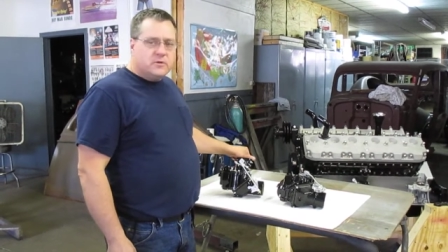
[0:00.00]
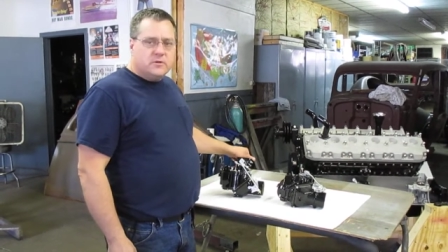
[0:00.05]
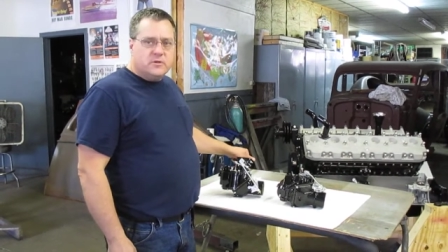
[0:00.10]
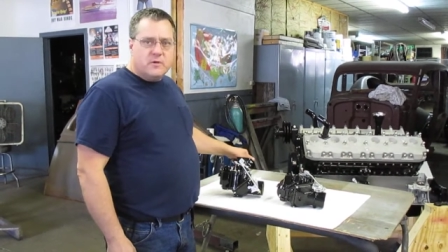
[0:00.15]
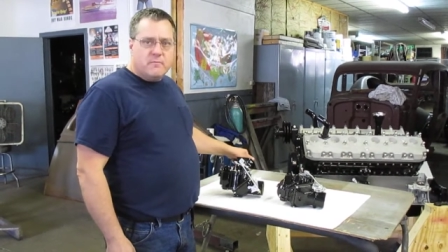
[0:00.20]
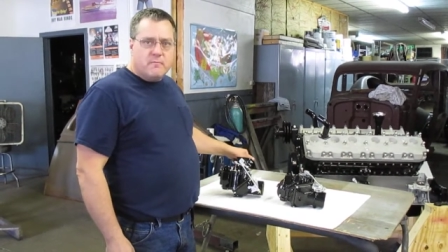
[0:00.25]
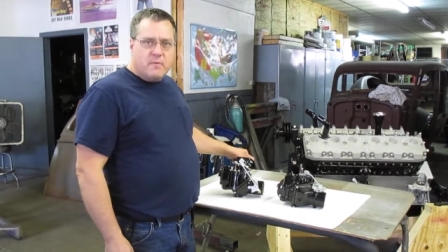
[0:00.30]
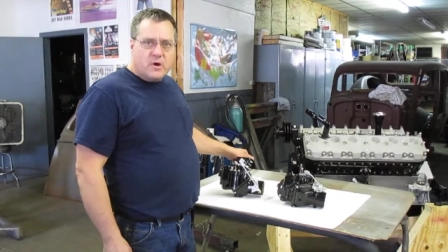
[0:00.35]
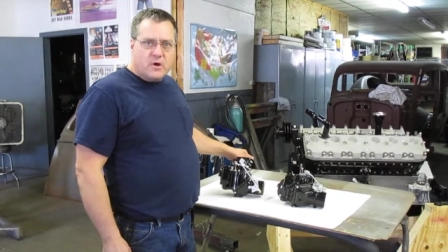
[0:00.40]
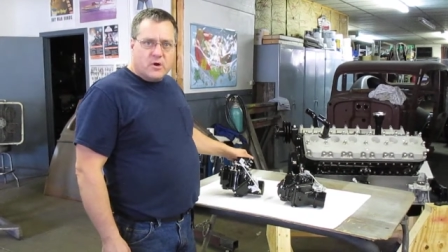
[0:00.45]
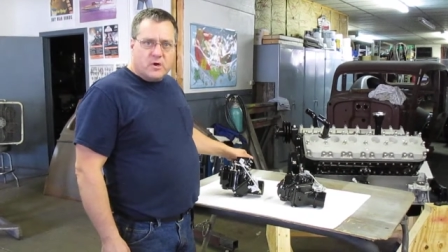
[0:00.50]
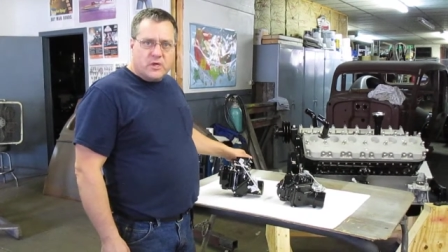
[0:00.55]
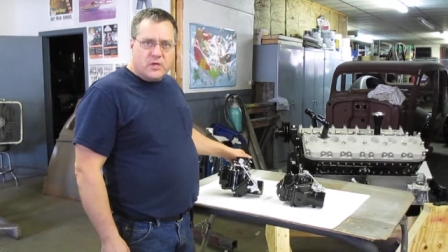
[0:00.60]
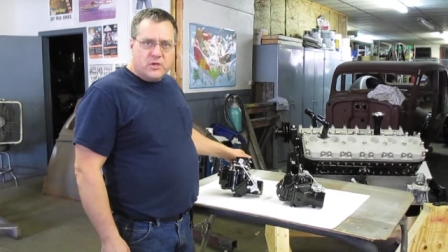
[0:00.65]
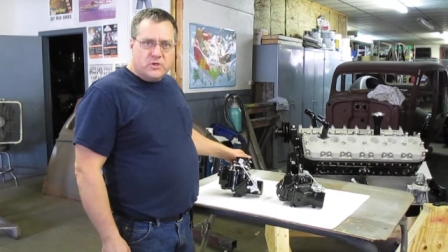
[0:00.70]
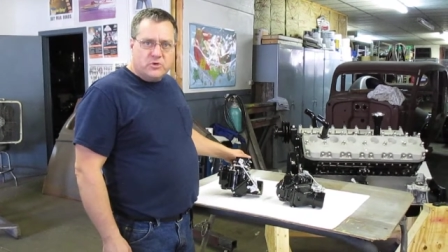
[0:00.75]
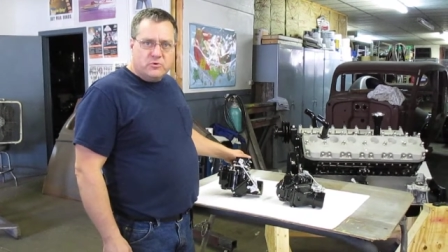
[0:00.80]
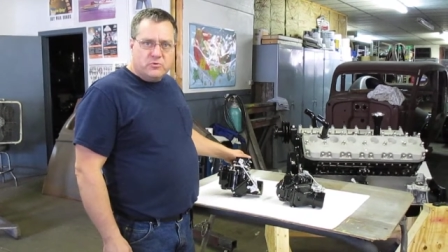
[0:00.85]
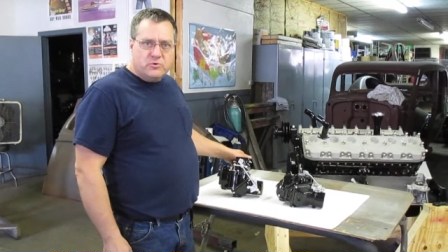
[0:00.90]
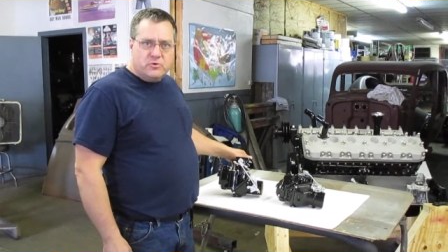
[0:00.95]
the
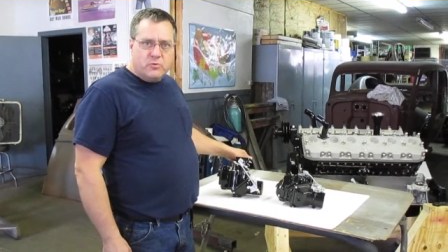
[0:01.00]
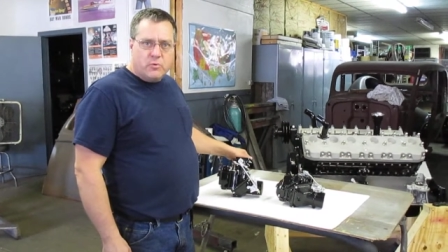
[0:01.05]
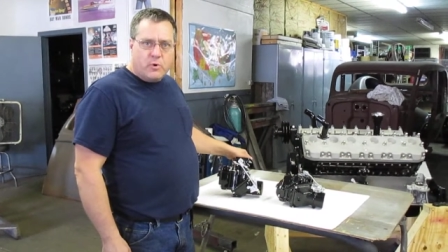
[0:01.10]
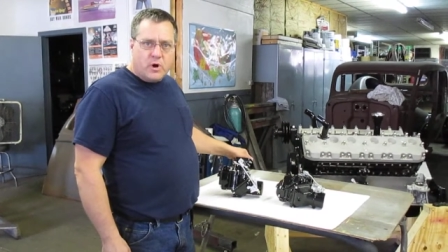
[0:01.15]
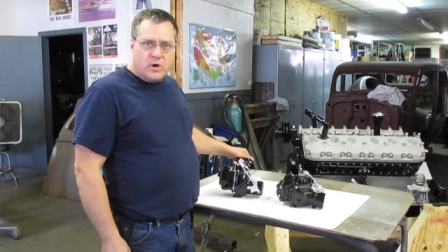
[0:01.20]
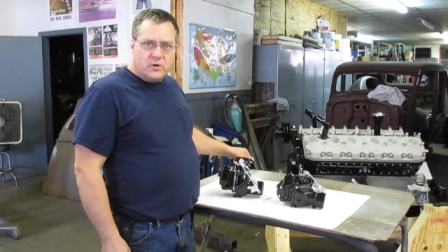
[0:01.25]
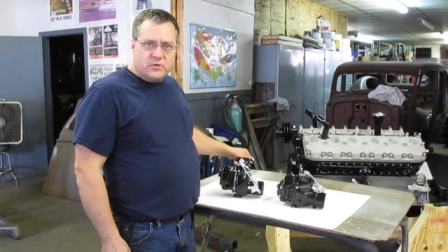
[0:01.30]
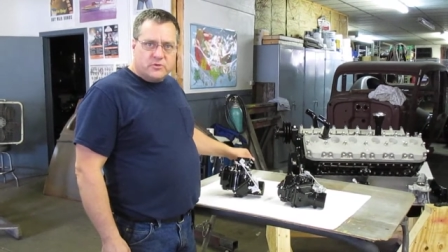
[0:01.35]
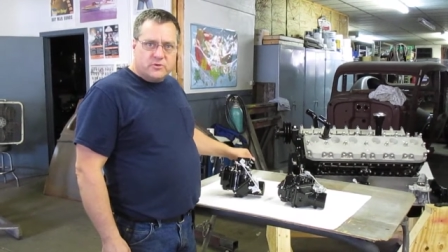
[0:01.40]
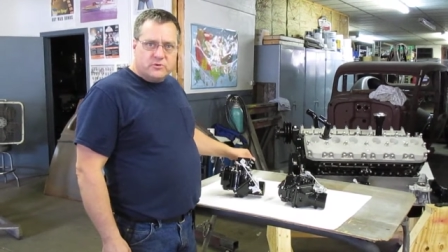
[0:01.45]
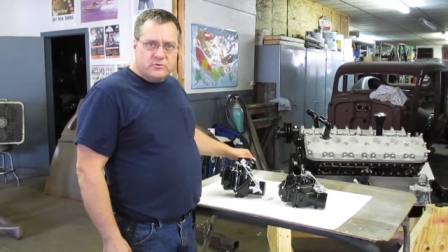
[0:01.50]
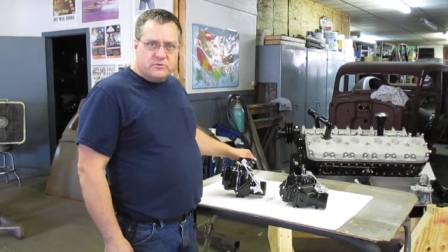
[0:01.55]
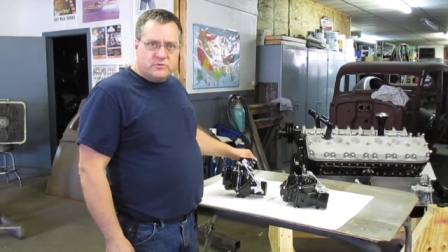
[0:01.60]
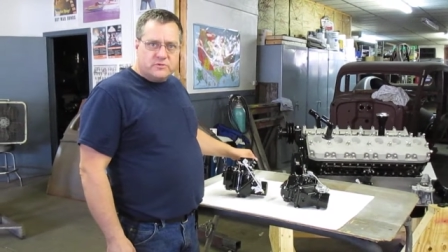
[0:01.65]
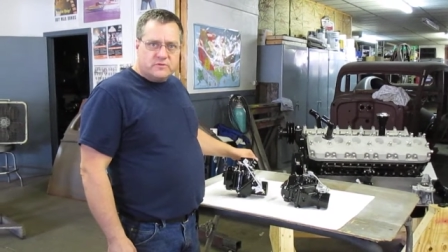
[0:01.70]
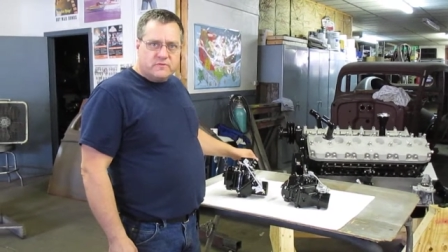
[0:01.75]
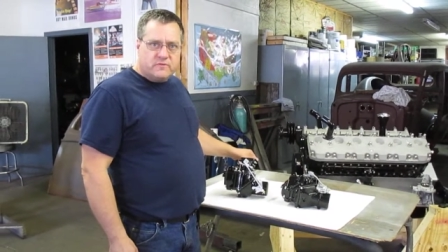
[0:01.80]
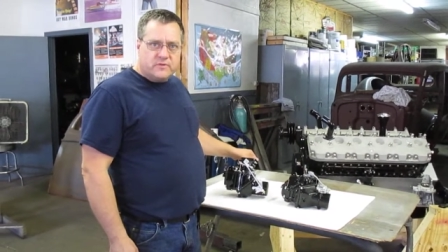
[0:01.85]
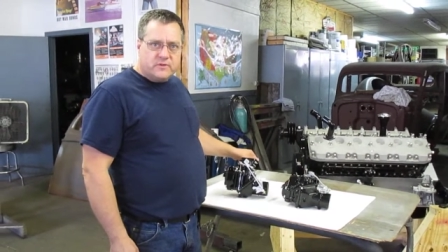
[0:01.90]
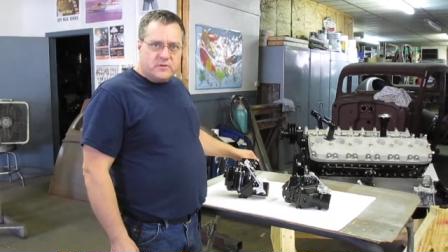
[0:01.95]
American
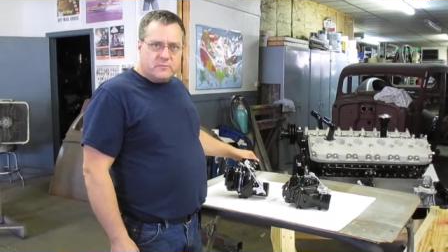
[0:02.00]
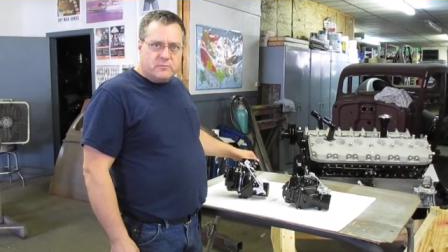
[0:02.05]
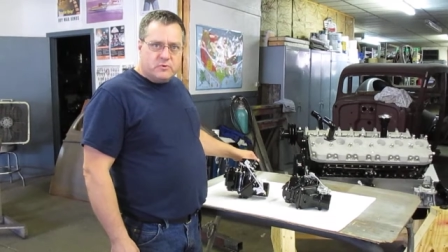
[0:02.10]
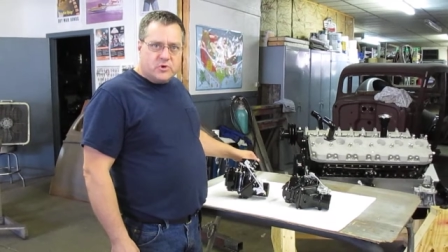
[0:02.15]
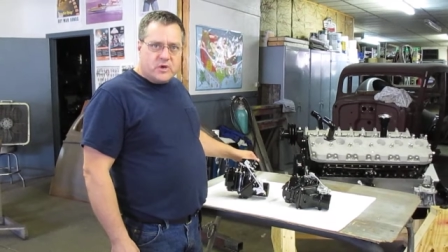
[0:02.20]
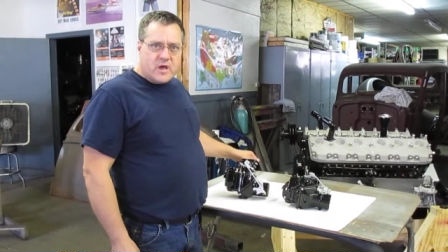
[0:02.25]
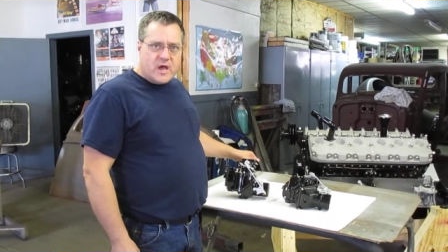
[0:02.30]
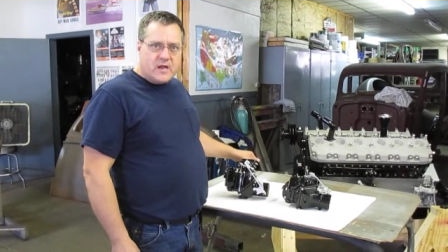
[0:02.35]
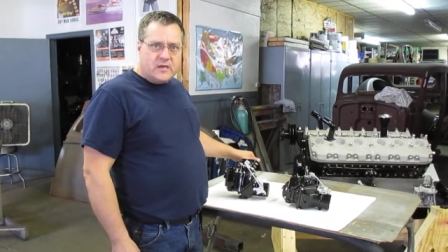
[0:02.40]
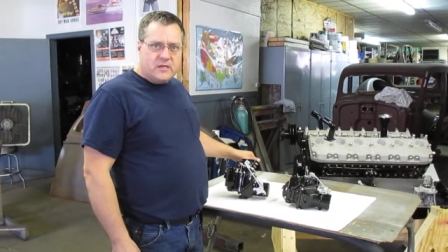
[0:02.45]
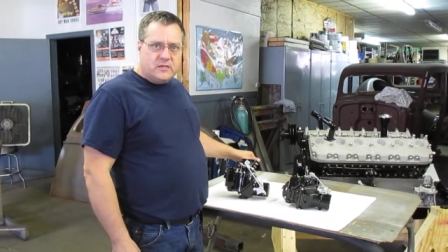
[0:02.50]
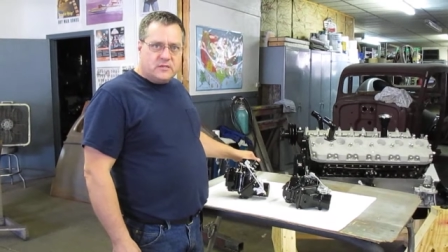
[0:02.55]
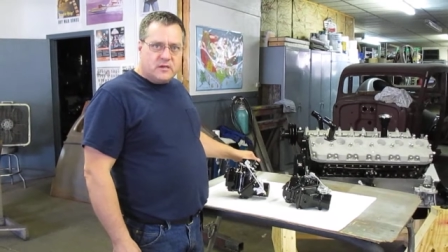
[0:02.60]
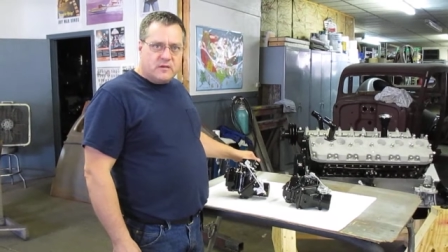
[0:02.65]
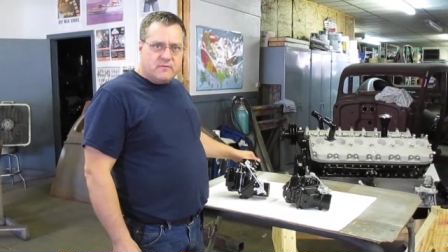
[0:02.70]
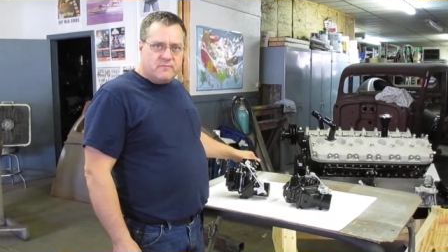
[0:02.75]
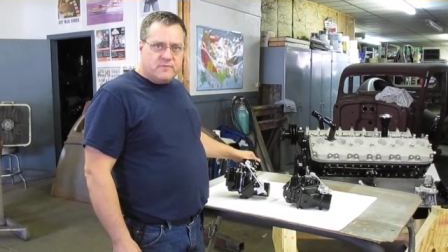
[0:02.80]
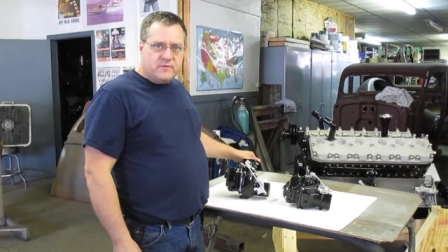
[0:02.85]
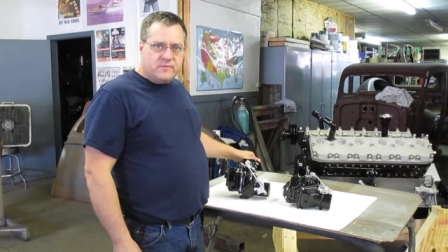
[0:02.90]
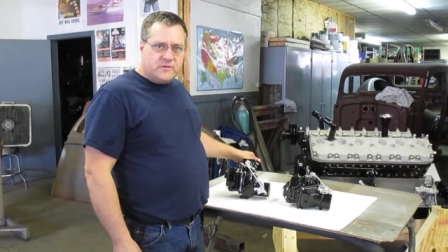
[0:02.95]
UUR2s to fit the Bugatti
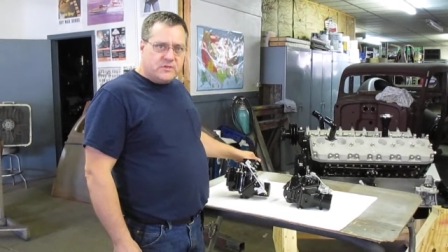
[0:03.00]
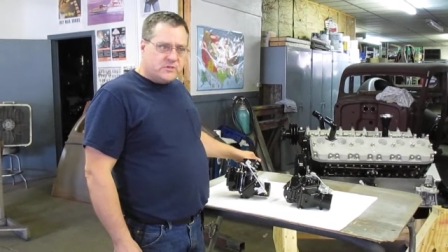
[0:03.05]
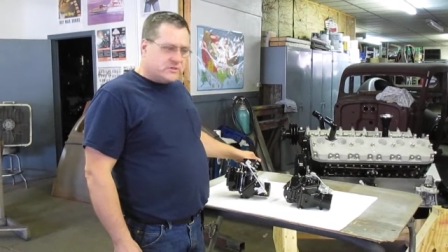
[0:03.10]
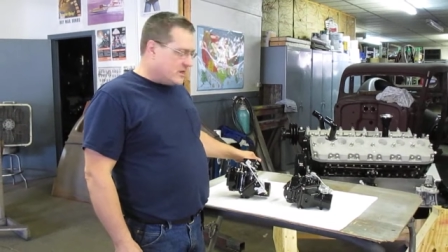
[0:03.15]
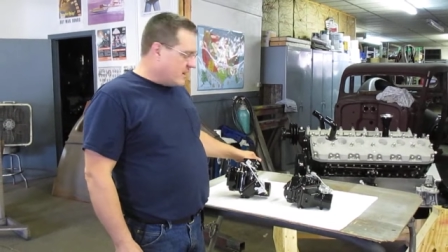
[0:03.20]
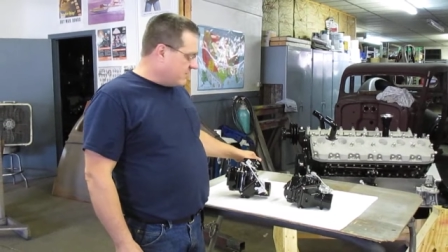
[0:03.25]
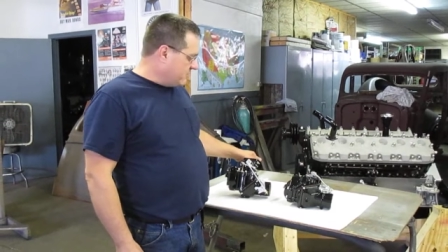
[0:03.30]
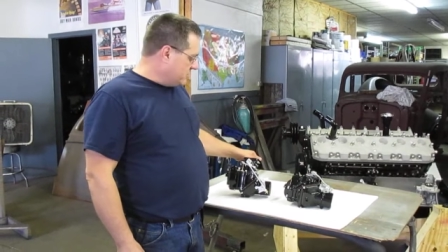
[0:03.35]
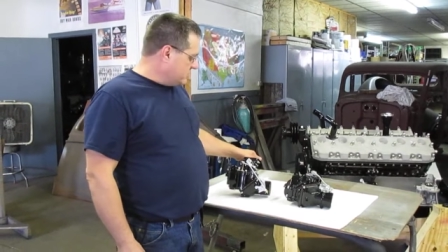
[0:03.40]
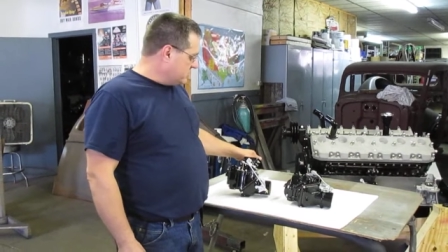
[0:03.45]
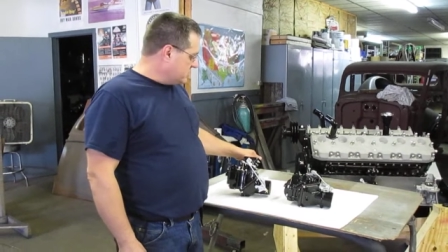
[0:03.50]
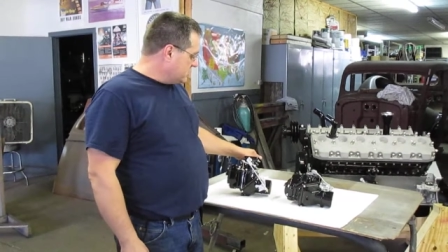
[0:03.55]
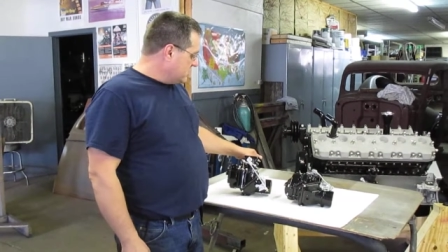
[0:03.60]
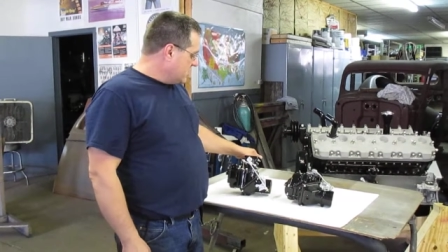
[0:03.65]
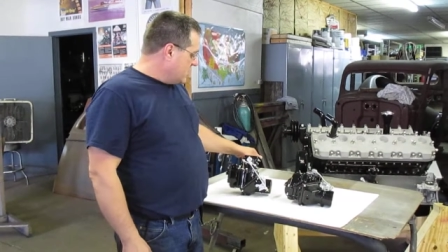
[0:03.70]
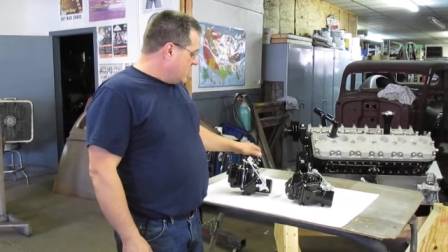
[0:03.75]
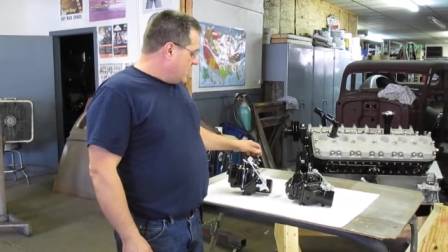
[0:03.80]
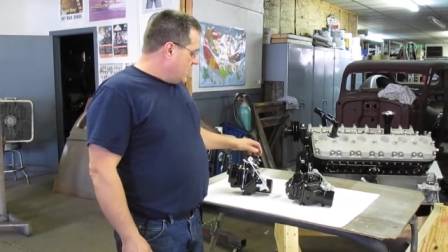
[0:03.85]
Type 57s,